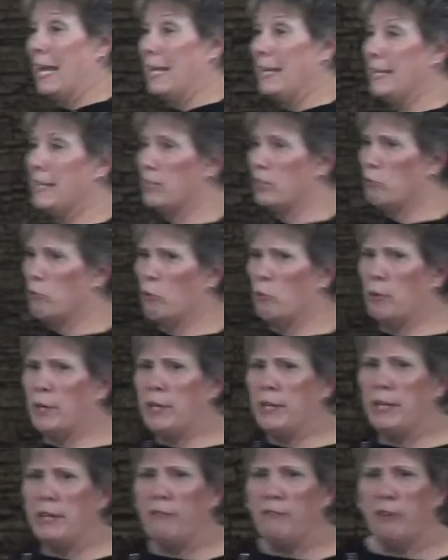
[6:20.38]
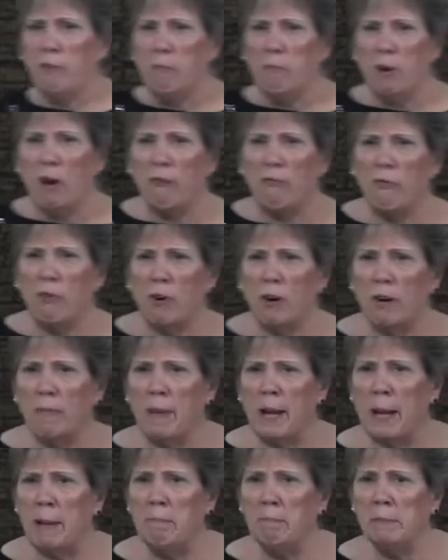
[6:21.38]
And he said, well, what do you need football for,
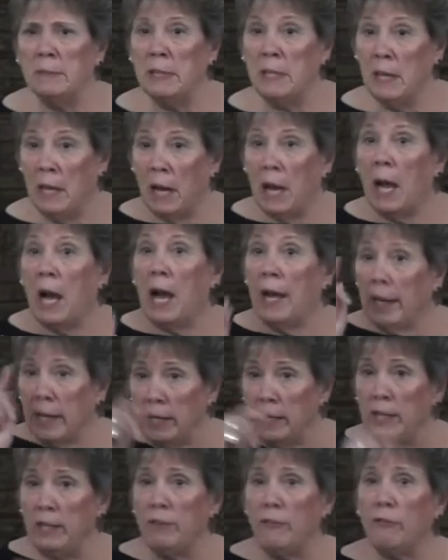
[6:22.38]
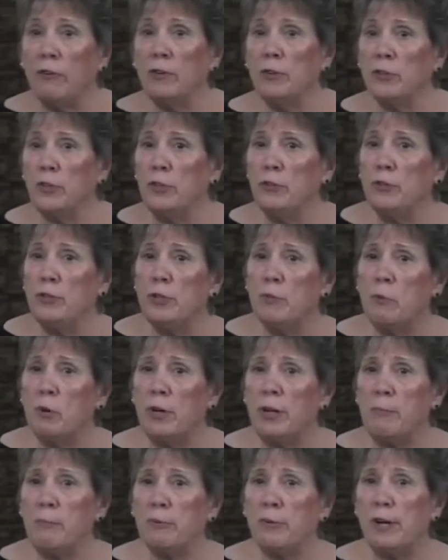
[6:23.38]
Mom? I can need it for a Tuesday
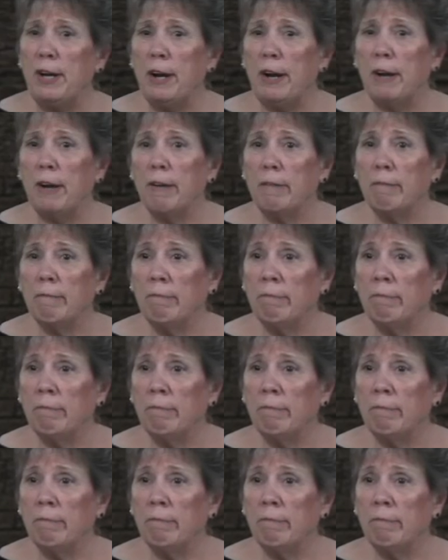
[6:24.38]
morning prayer.